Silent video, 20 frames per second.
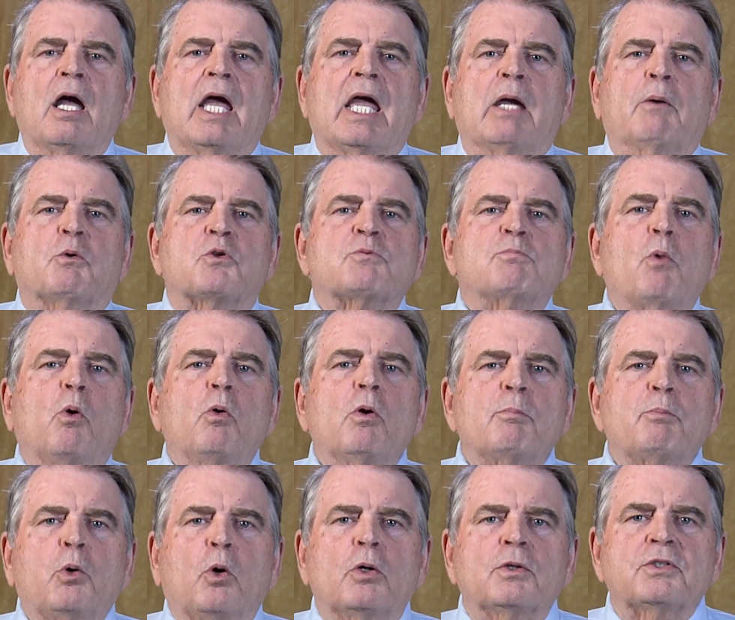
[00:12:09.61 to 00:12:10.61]
It was more
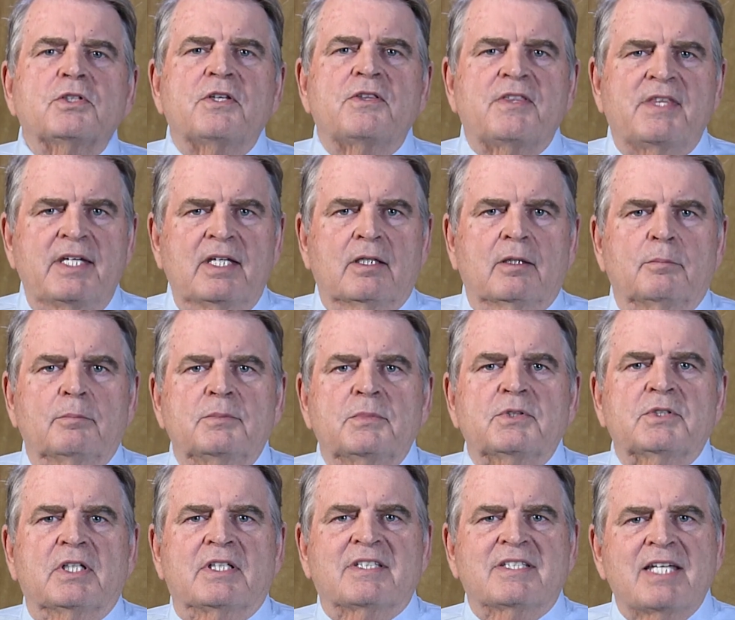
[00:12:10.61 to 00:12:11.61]
important to them
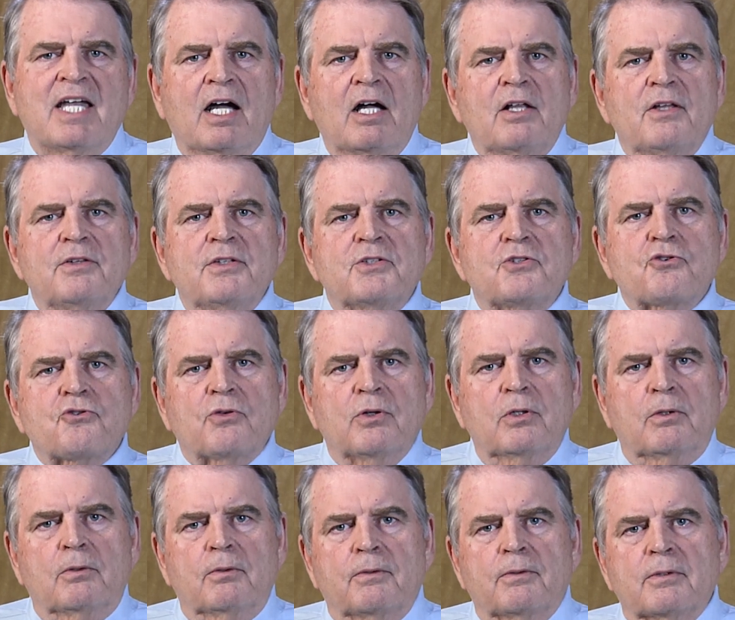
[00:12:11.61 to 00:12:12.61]
to tell the
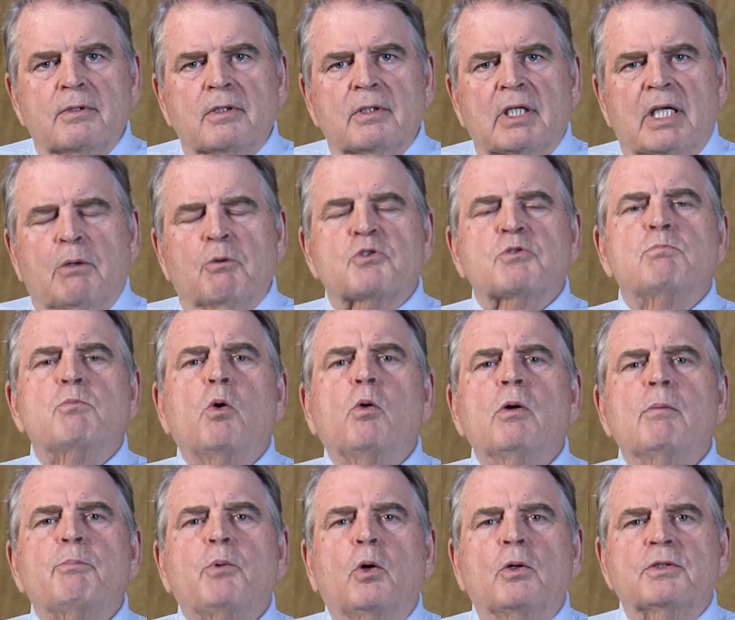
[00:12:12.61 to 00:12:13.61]
truth. It was more
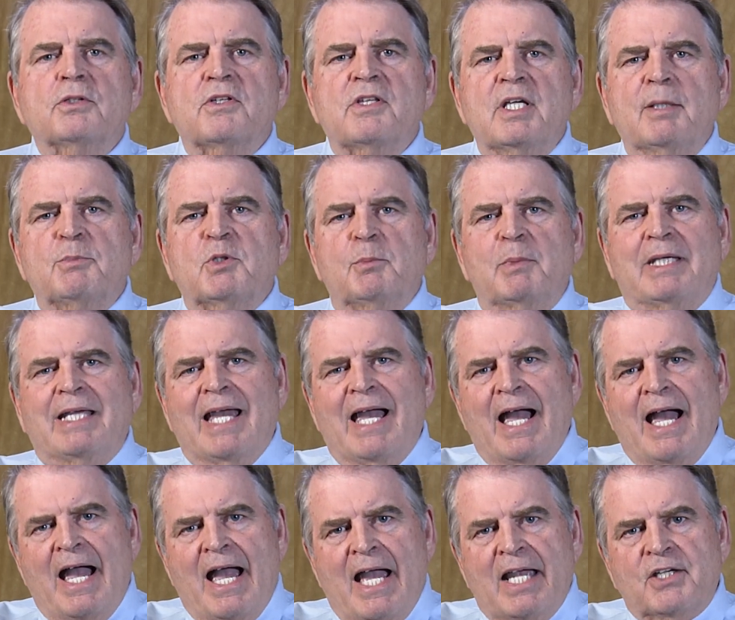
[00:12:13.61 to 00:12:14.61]
important to them to be
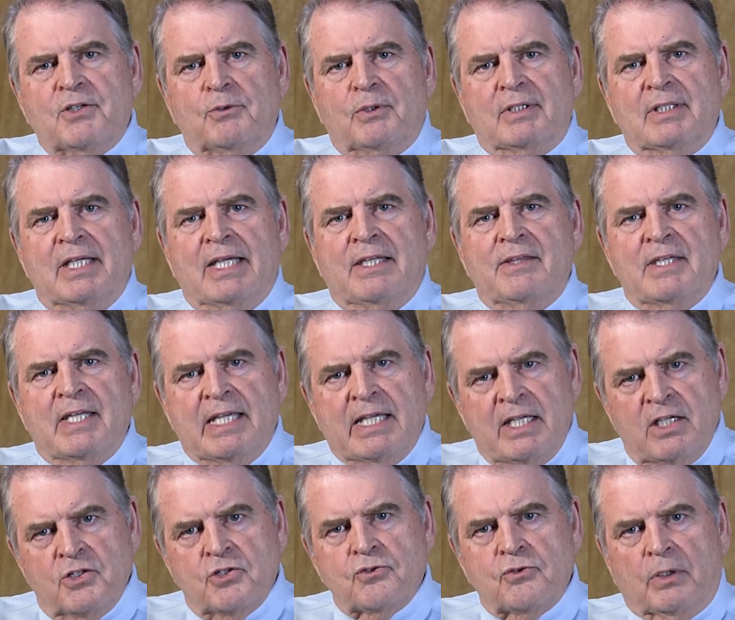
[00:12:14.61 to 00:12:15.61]
accurate in the
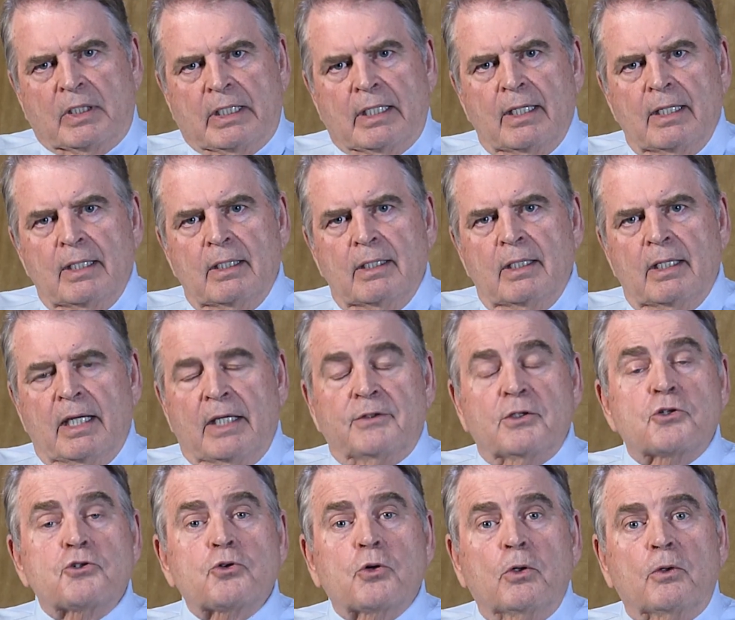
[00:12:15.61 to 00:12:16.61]
history and
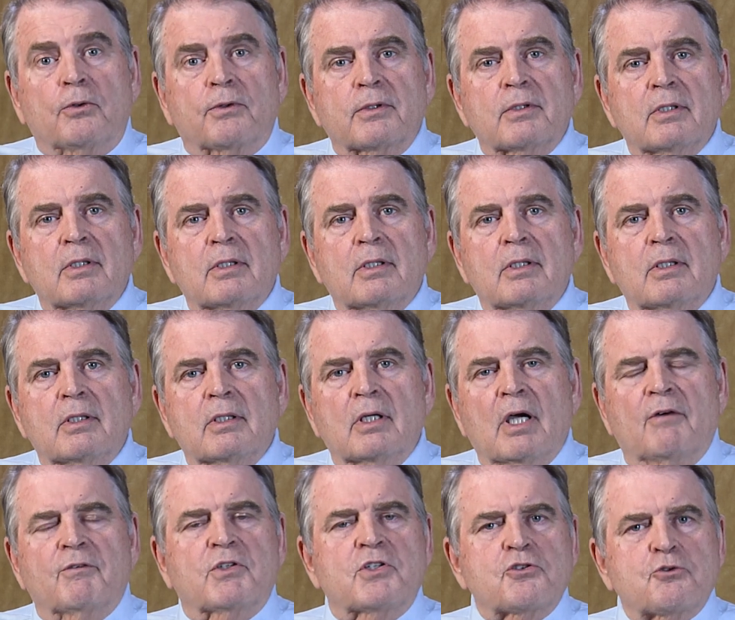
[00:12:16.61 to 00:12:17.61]
the truth
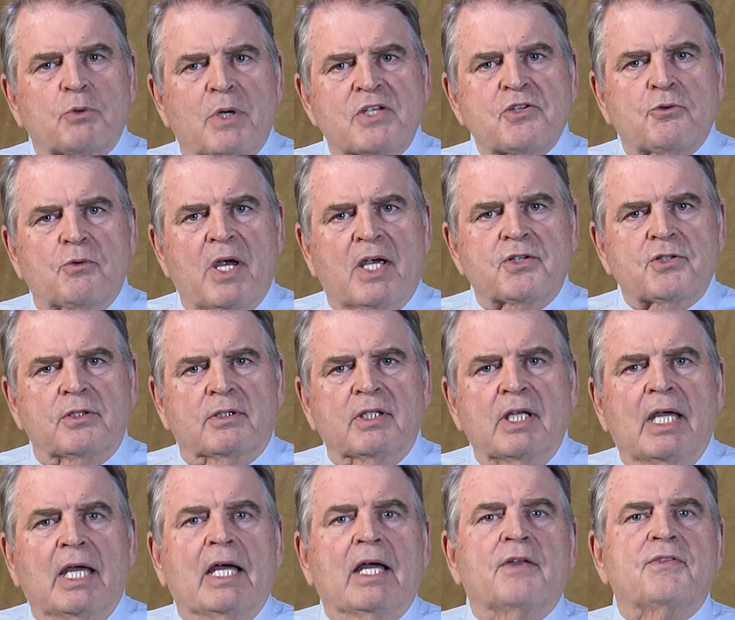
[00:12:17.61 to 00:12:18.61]
of this resurrection
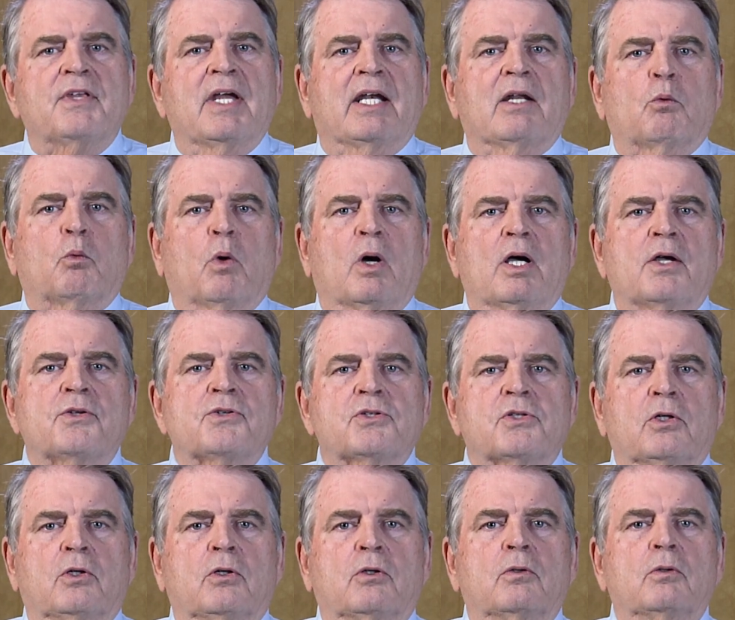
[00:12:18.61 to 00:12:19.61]
than it was
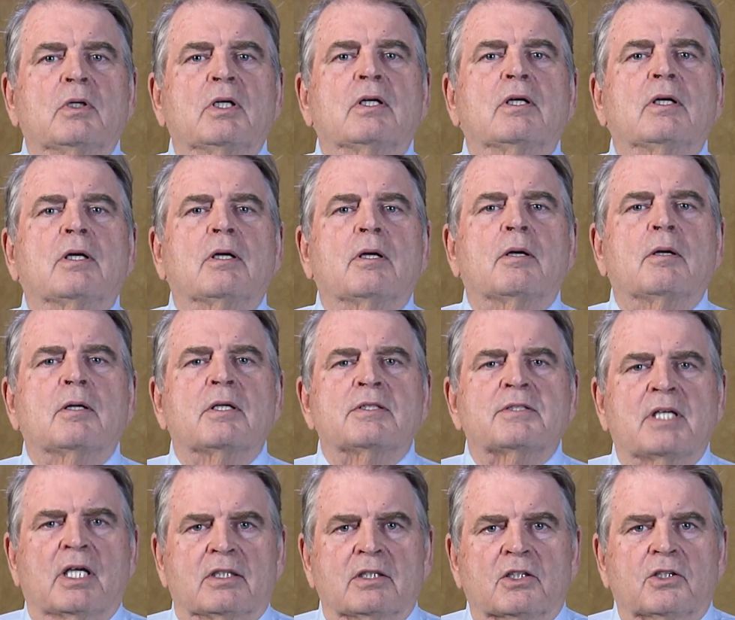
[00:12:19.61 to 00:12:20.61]
to
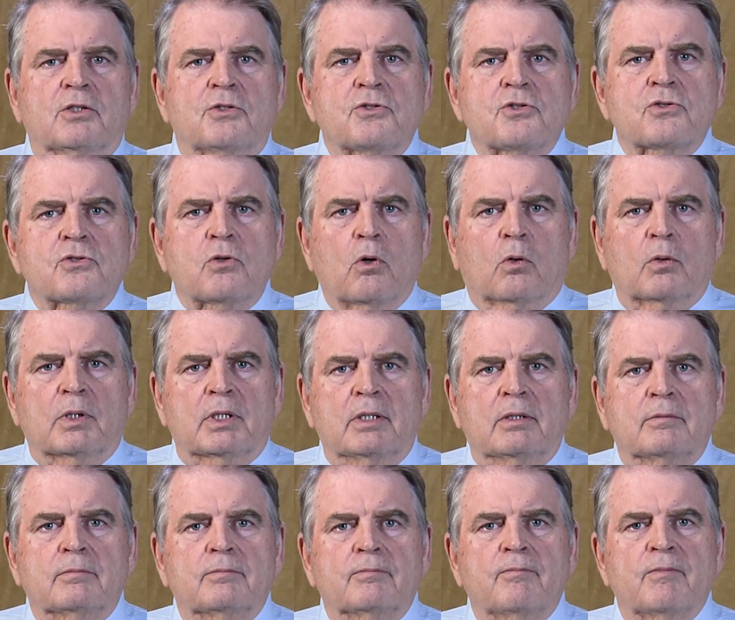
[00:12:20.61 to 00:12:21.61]
tell a good story.
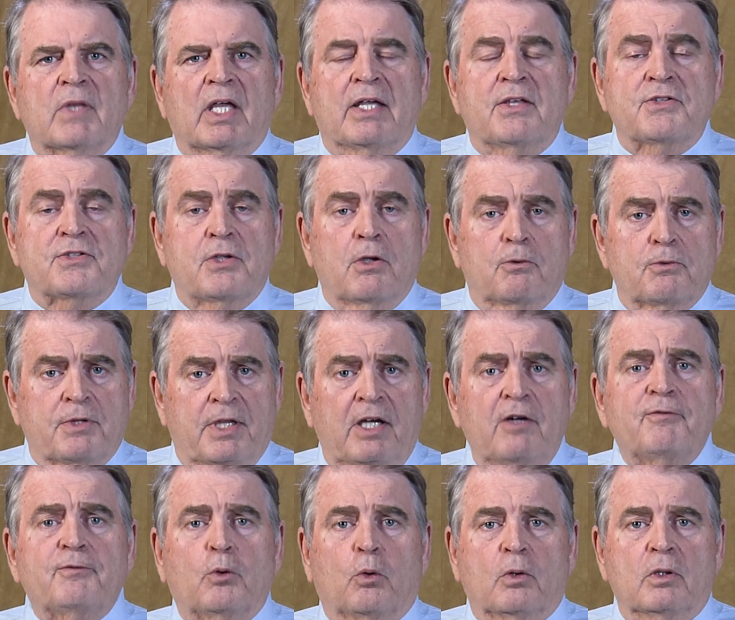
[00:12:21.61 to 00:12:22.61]
And so
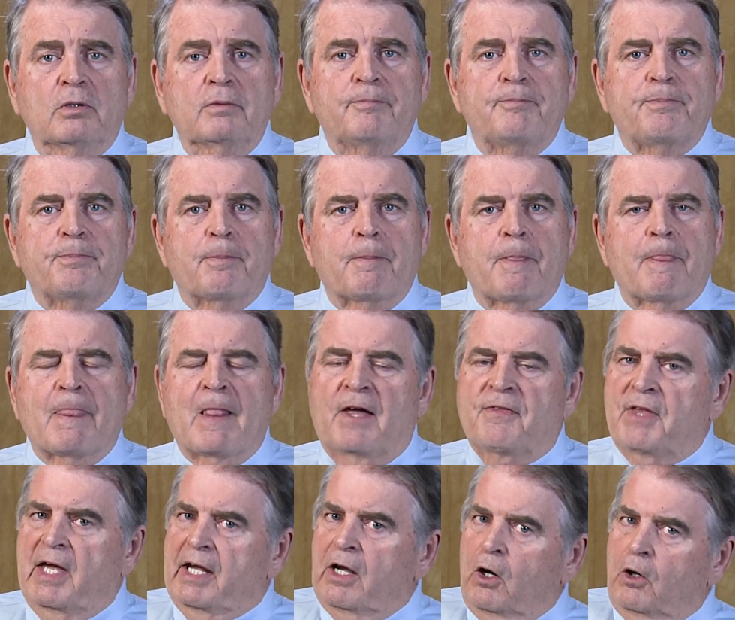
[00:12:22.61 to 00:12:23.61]
therefore,
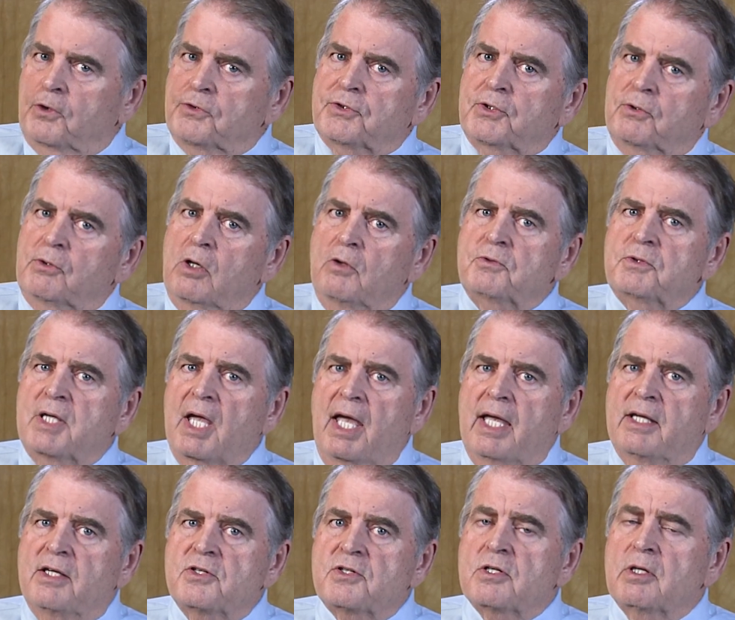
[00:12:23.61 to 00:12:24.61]
they hurt their own
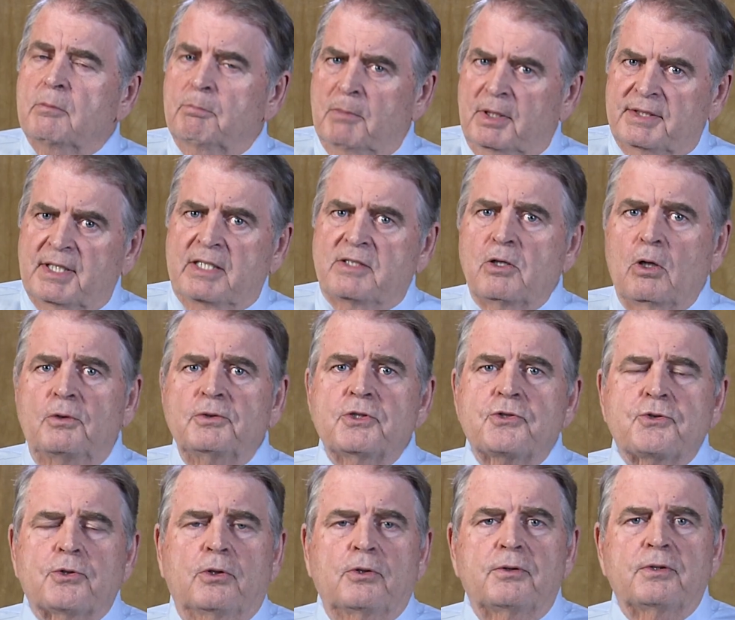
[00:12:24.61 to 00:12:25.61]
case, but they told the
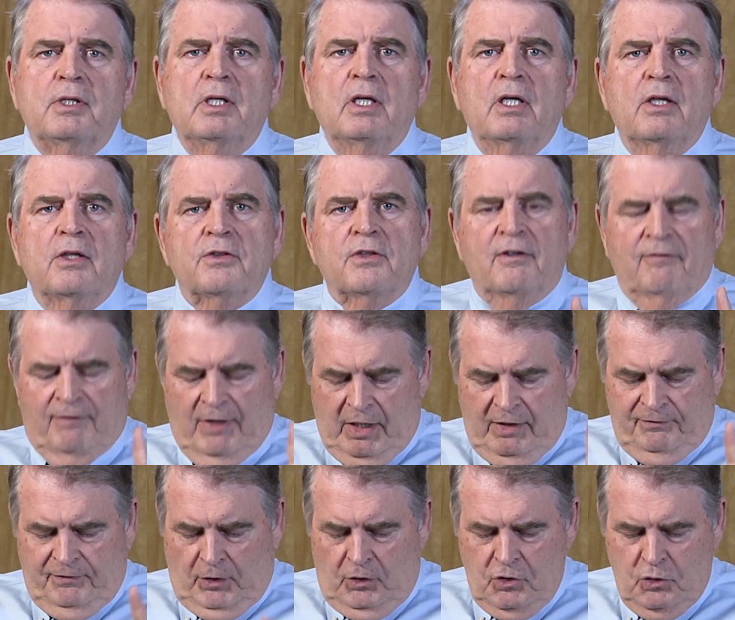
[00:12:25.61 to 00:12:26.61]
truth. The very
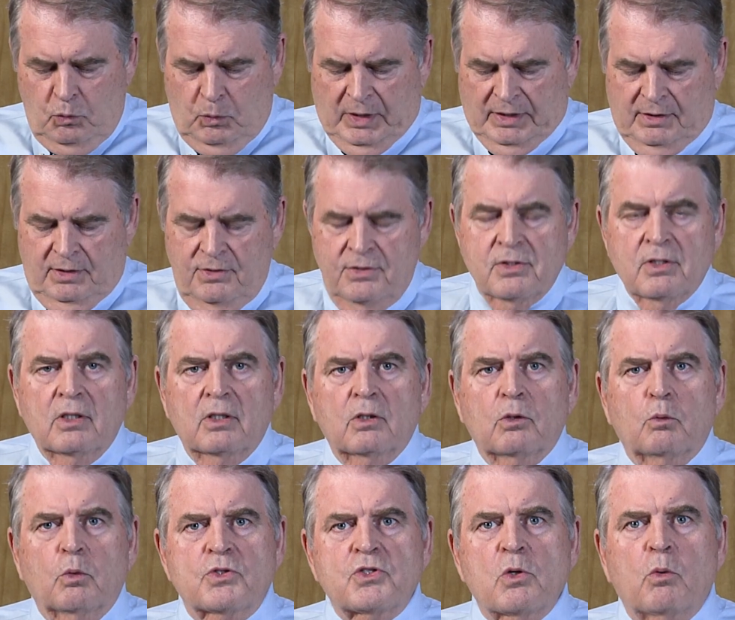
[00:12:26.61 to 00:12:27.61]
first witness
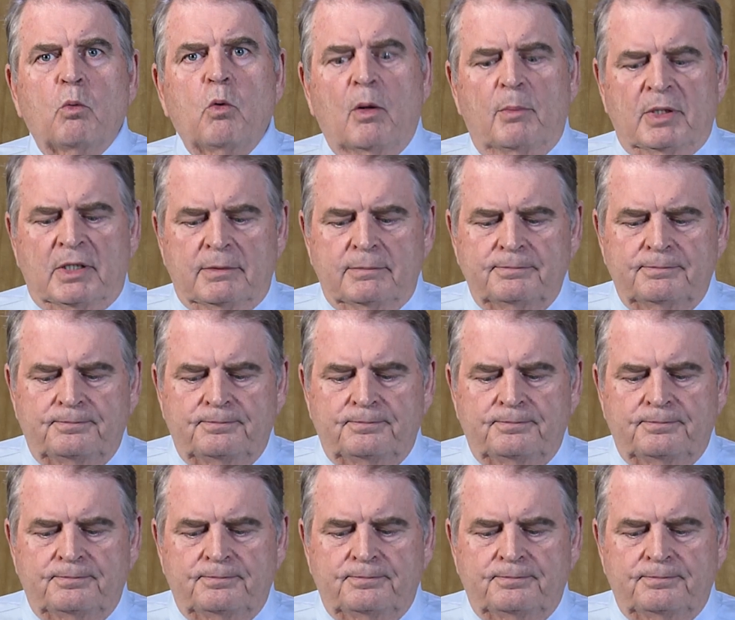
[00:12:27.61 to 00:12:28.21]
was a woman.